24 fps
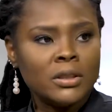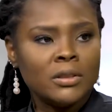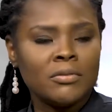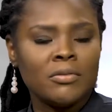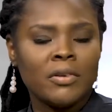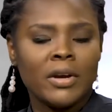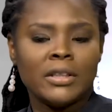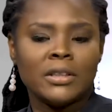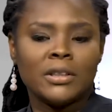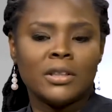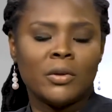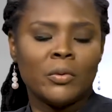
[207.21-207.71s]
to
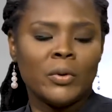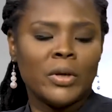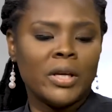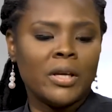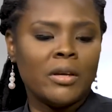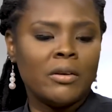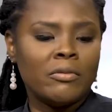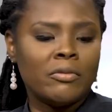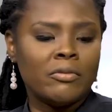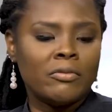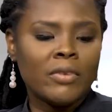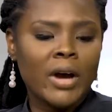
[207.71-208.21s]
fighting
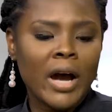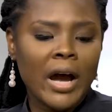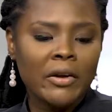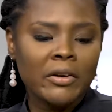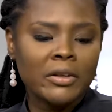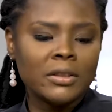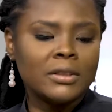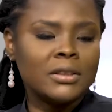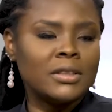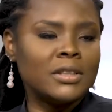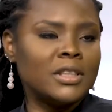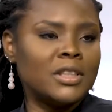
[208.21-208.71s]
away
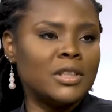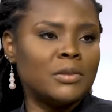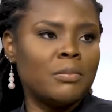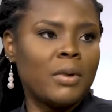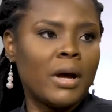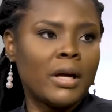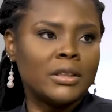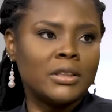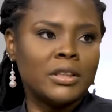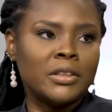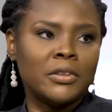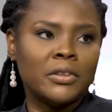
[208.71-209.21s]
viruses,
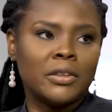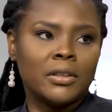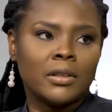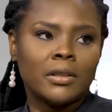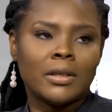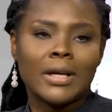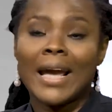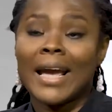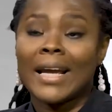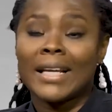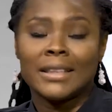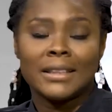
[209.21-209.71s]

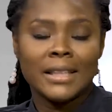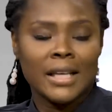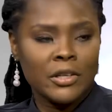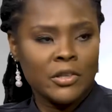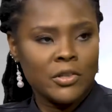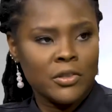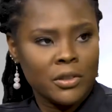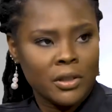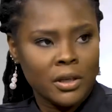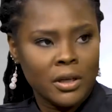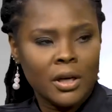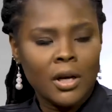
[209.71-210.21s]
bacteria,
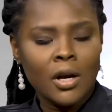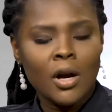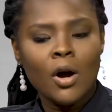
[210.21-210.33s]
etc.